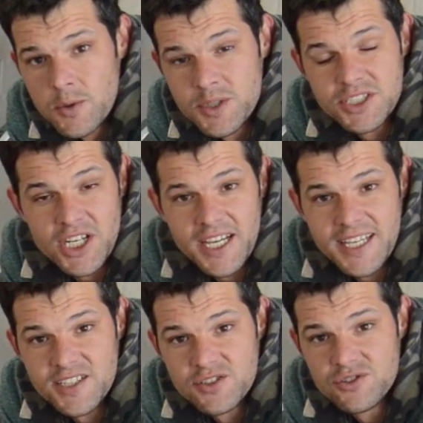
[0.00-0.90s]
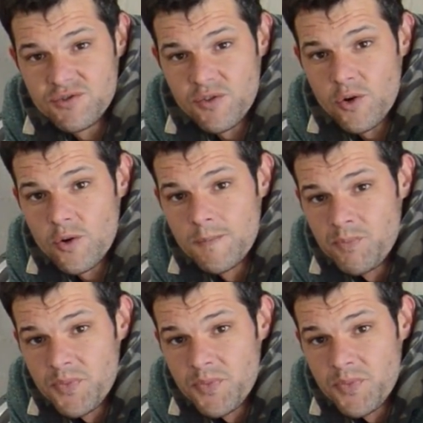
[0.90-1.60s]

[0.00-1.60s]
which I can use for